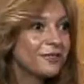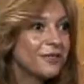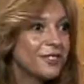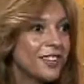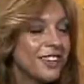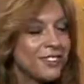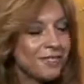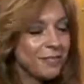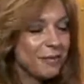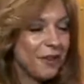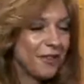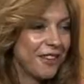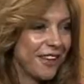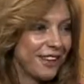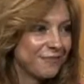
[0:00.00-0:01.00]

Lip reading: Tell us about that.